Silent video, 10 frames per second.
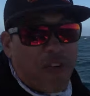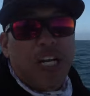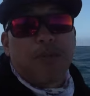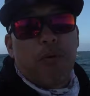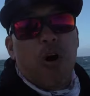
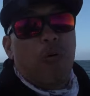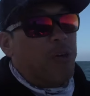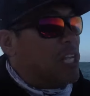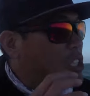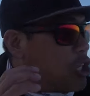free spool.
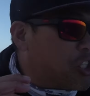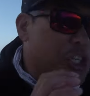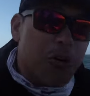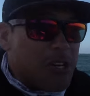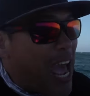When they start
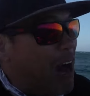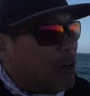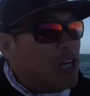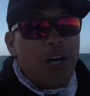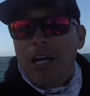shooting
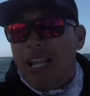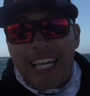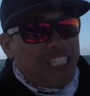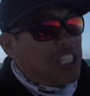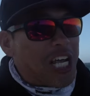out,
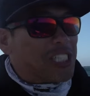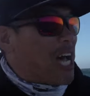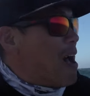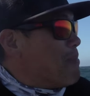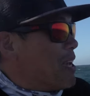like DJ
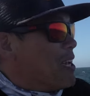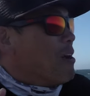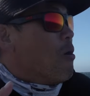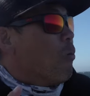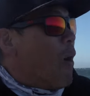taught me,
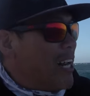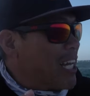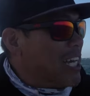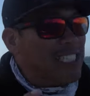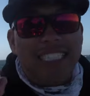wait a good